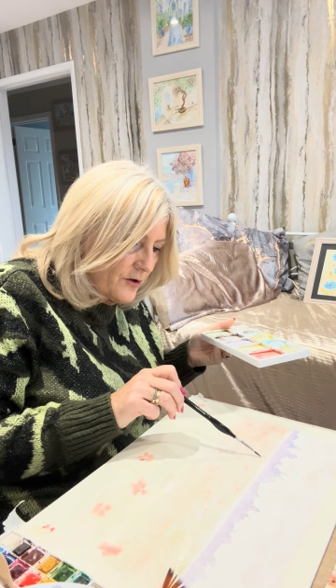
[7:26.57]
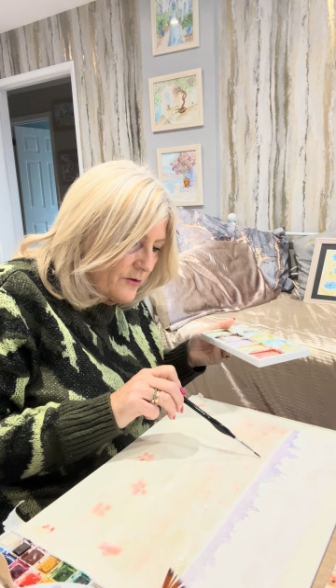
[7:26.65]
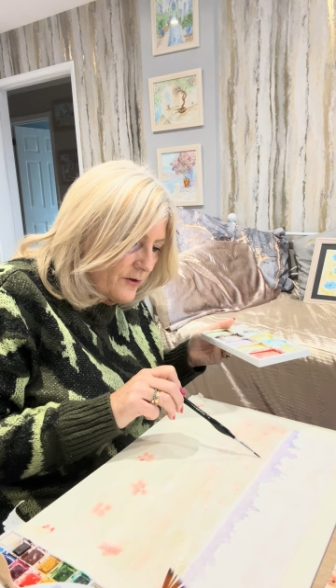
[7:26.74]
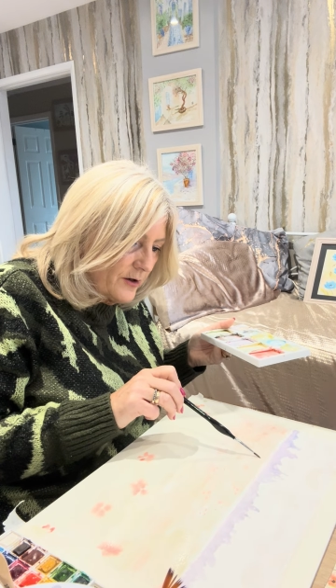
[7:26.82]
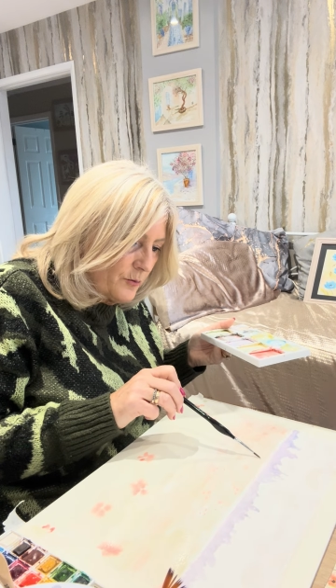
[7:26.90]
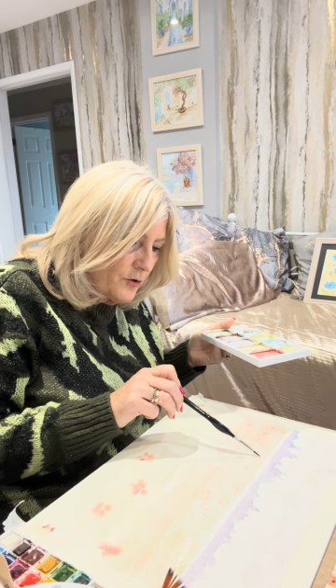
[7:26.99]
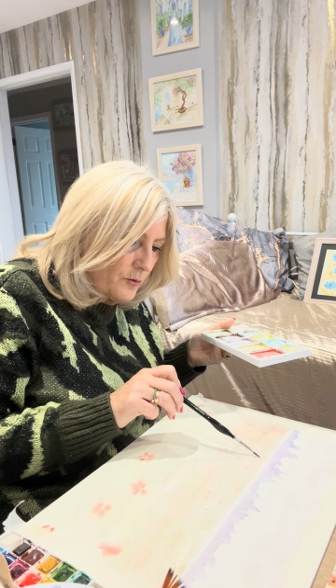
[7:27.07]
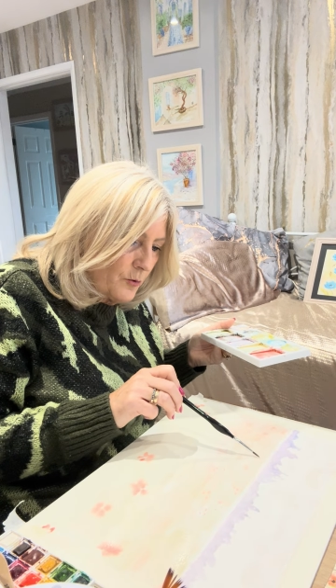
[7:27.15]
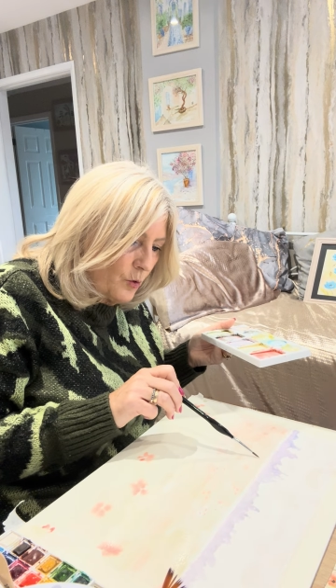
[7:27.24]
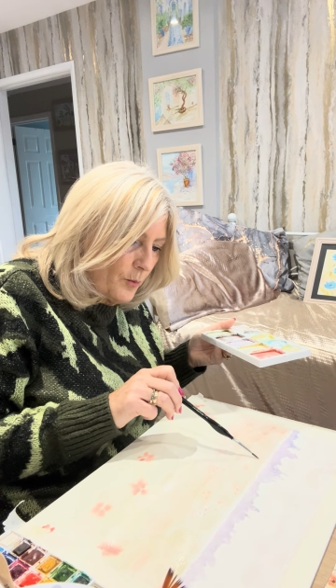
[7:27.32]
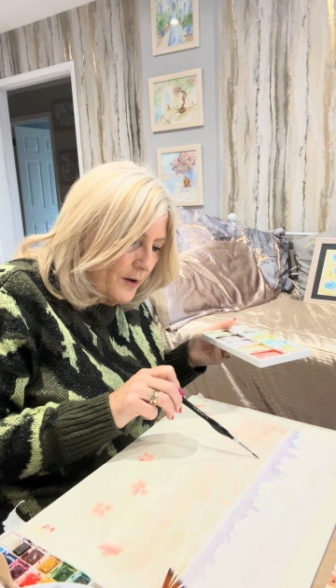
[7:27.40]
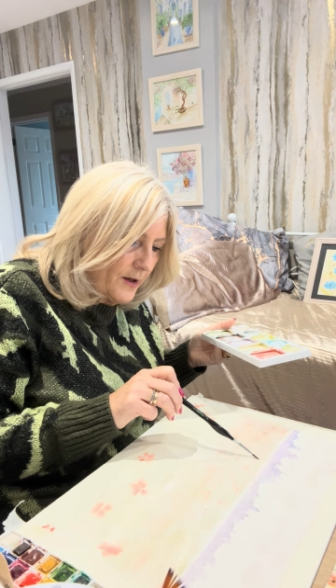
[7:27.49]
they wouldn't
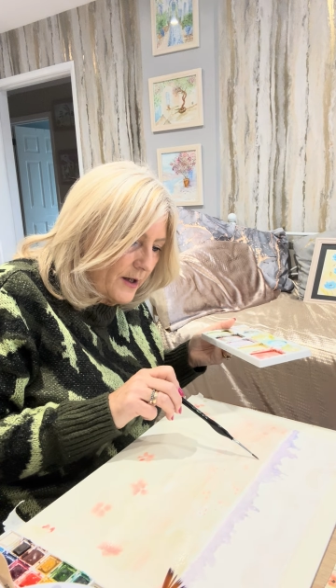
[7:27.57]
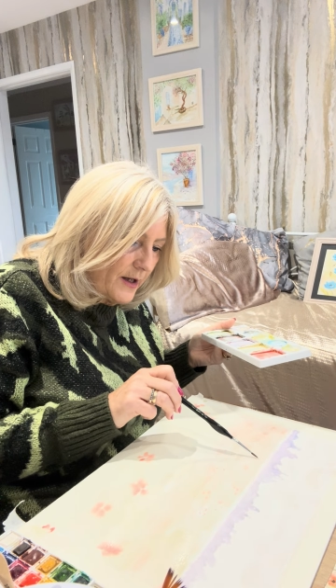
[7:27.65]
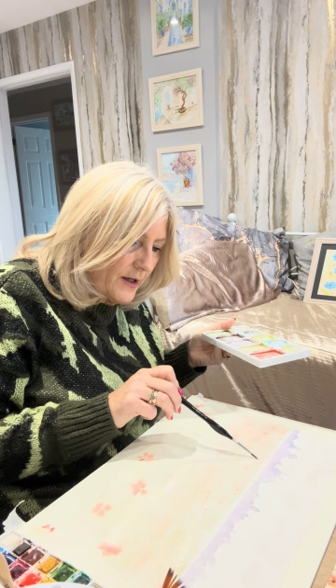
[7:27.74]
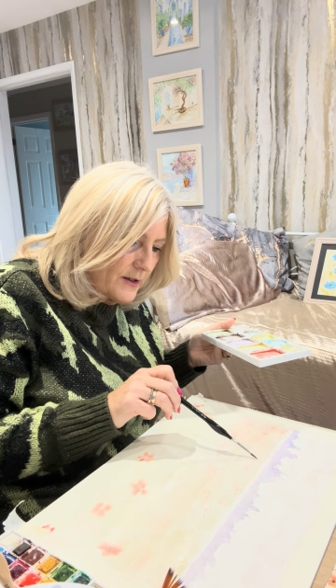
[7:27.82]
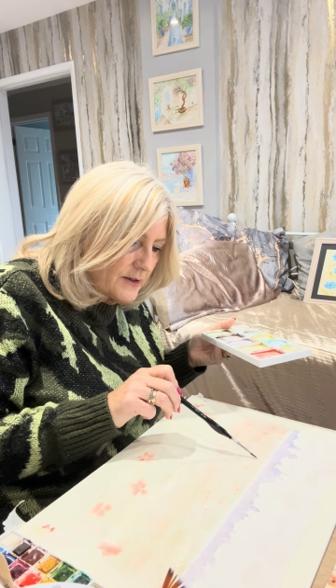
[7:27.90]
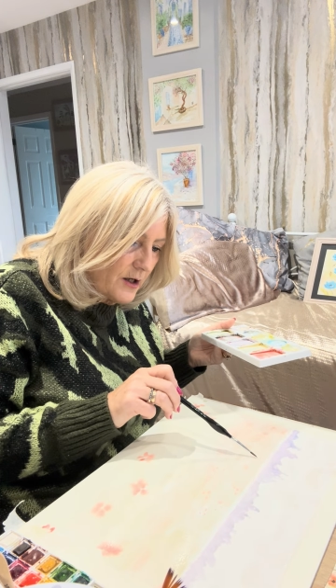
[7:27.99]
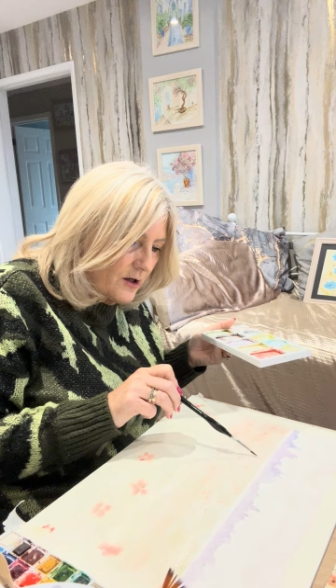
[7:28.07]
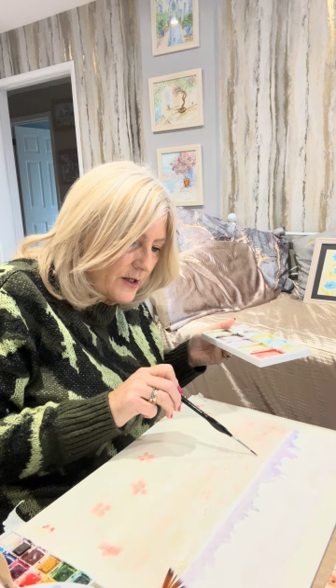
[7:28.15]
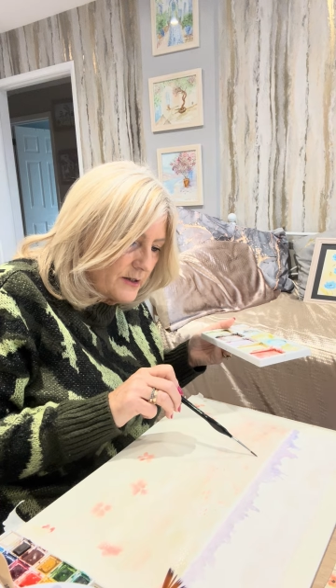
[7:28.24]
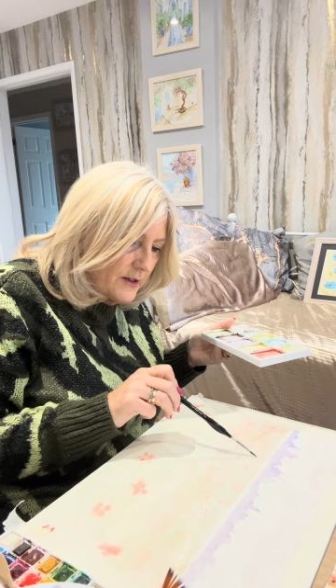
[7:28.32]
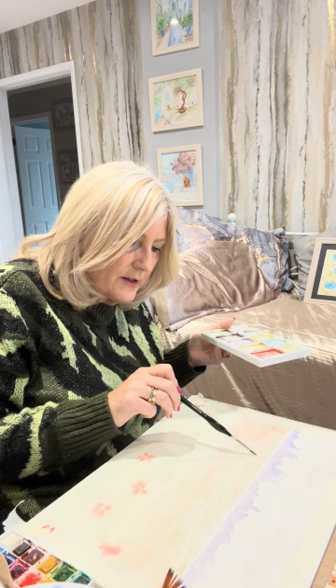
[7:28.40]
all be neat and tidy.